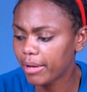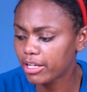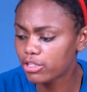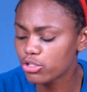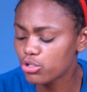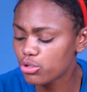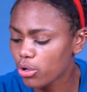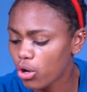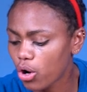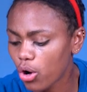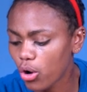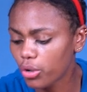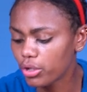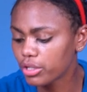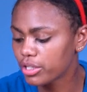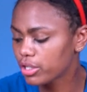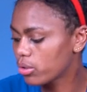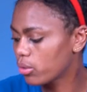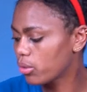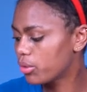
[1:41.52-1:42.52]
make sure
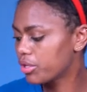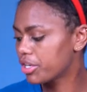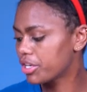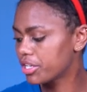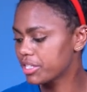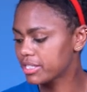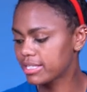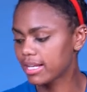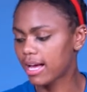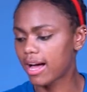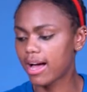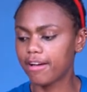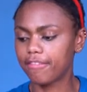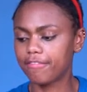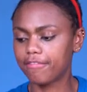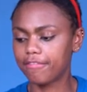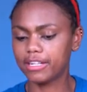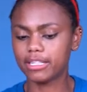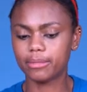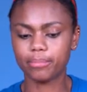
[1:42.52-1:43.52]
all the corners are
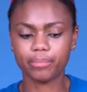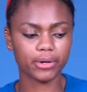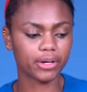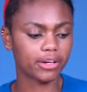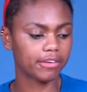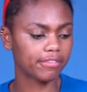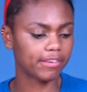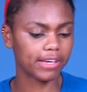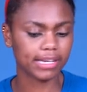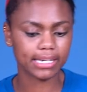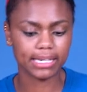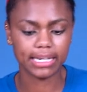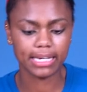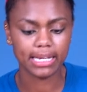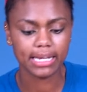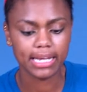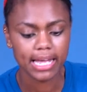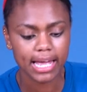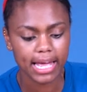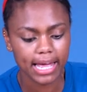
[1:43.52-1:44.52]
fit
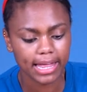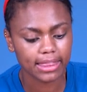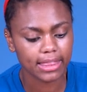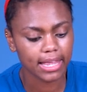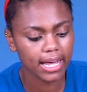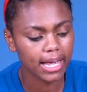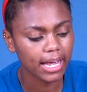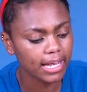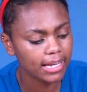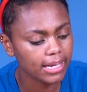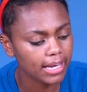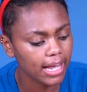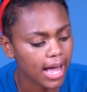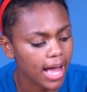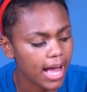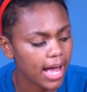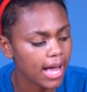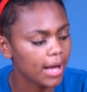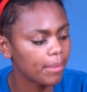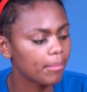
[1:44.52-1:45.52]
perfectly. Then
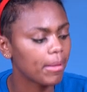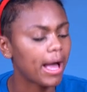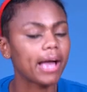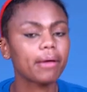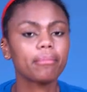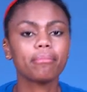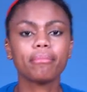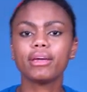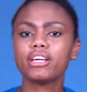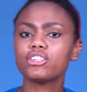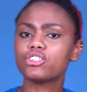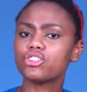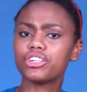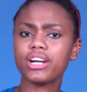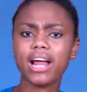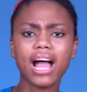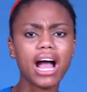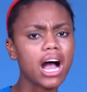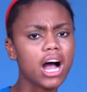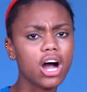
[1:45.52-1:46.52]
um, I
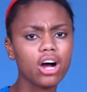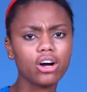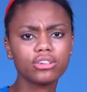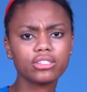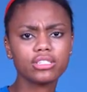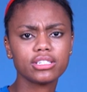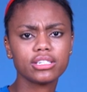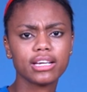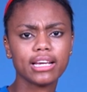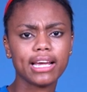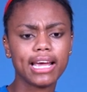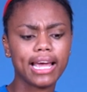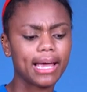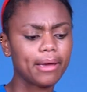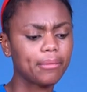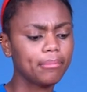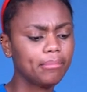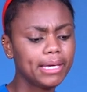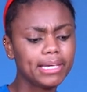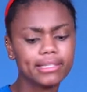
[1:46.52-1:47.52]
measured out
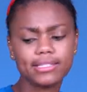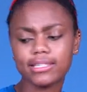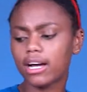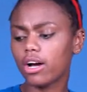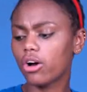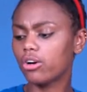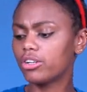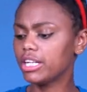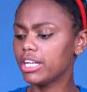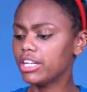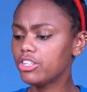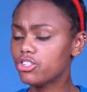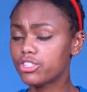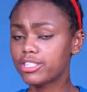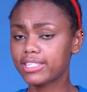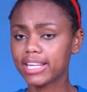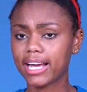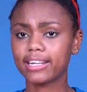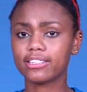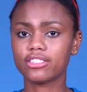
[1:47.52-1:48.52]
a meter on each
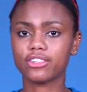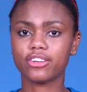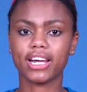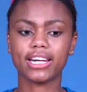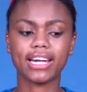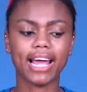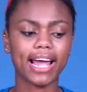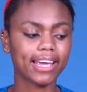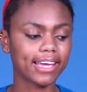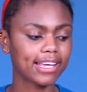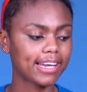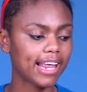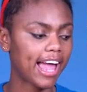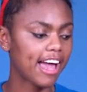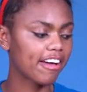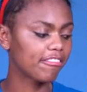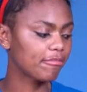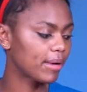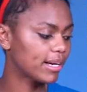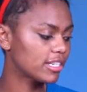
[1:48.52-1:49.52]
side so that I can
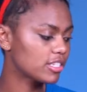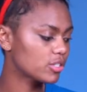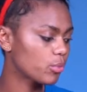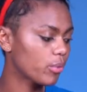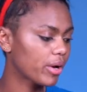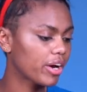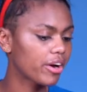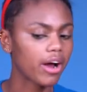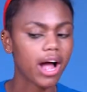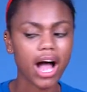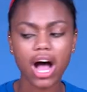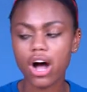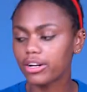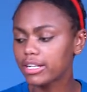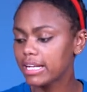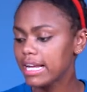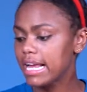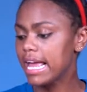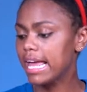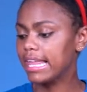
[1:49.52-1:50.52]
have my square
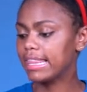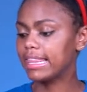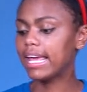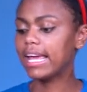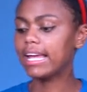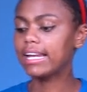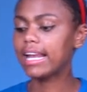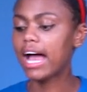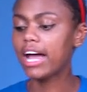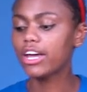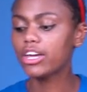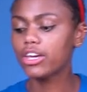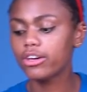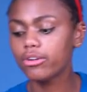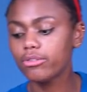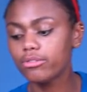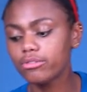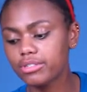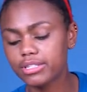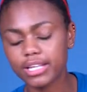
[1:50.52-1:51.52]
out. Then I
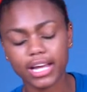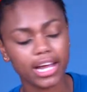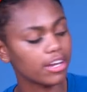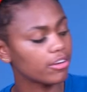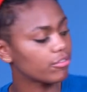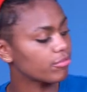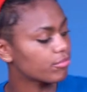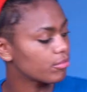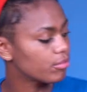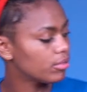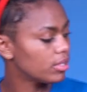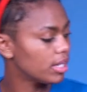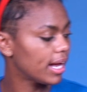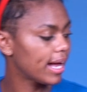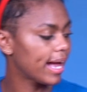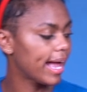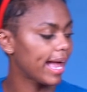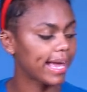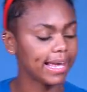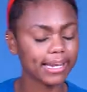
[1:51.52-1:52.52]
use a
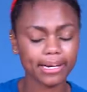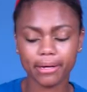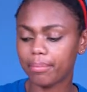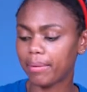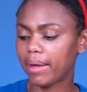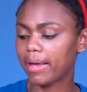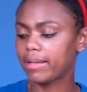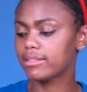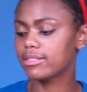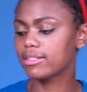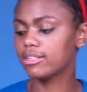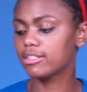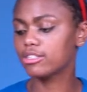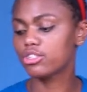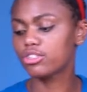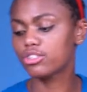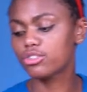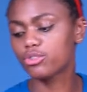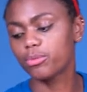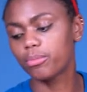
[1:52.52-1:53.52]
ruler and a pencil
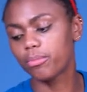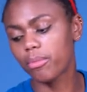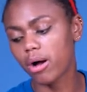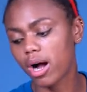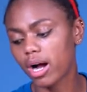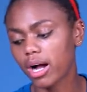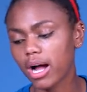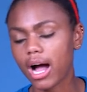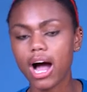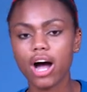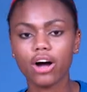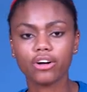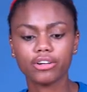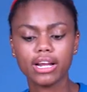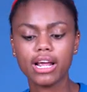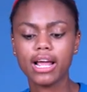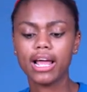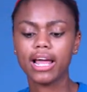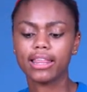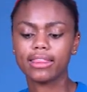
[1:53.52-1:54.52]
just to mark out
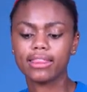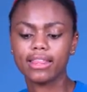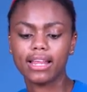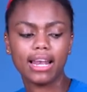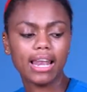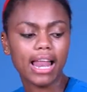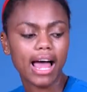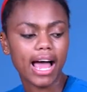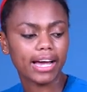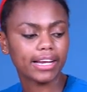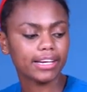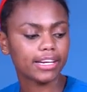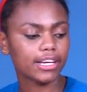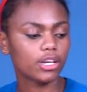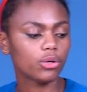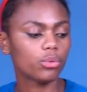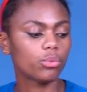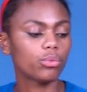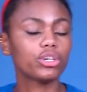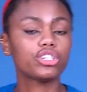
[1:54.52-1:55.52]
the line
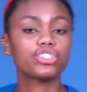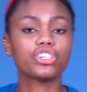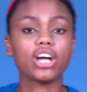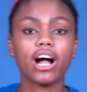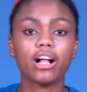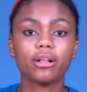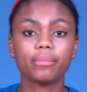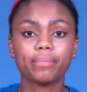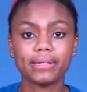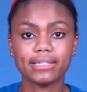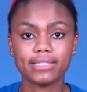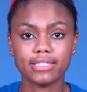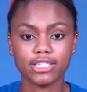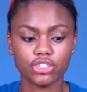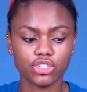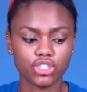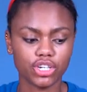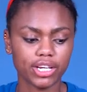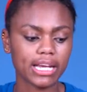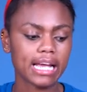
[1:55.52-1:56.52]
in which I'll be
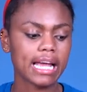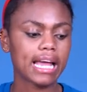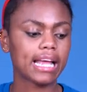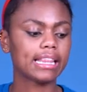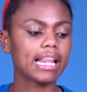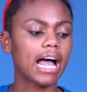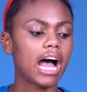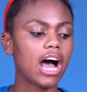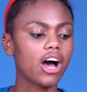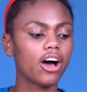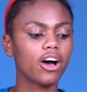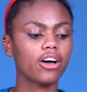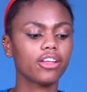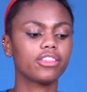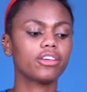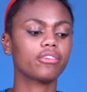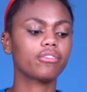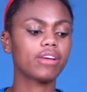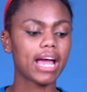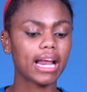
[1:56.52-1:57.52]
stitching. Now,
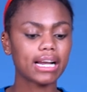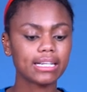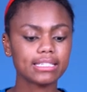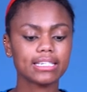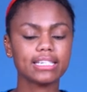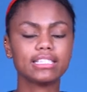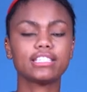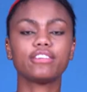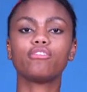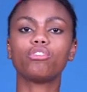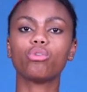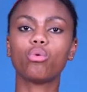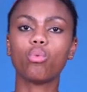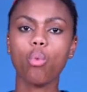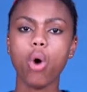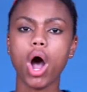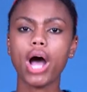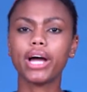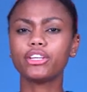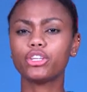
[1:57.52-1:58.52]
the reality is if you
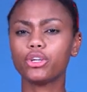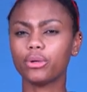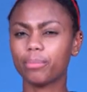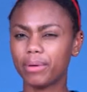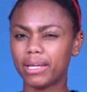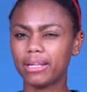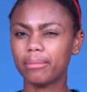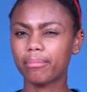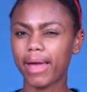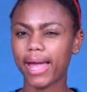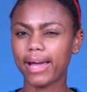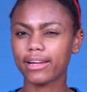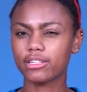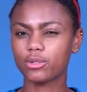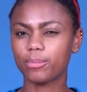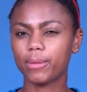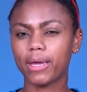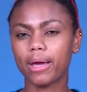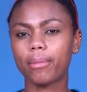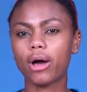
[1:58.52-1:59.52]
want your bean bag
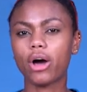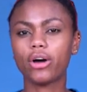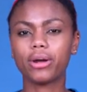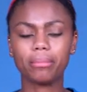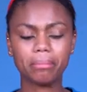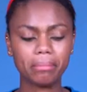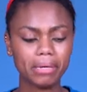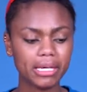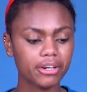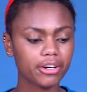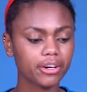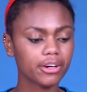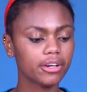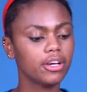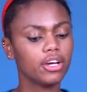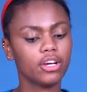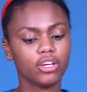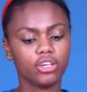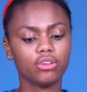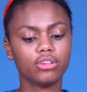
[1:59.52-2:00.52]
to be about a meter,
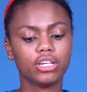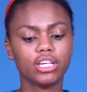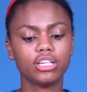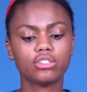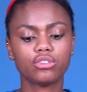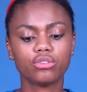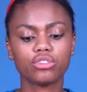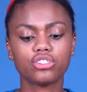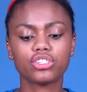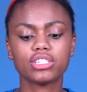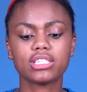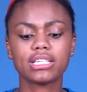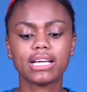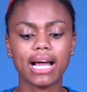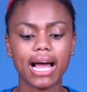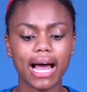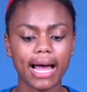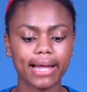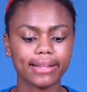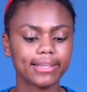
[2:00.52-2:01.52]
you need to just
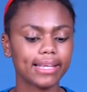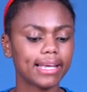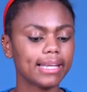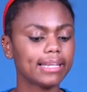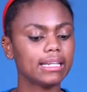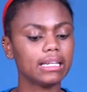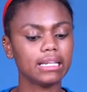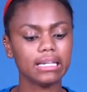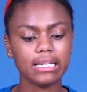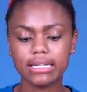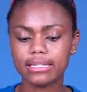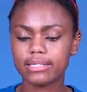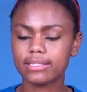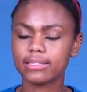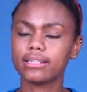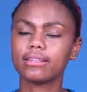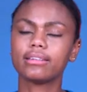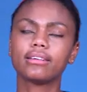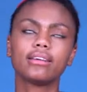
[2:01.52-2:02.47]
cut at least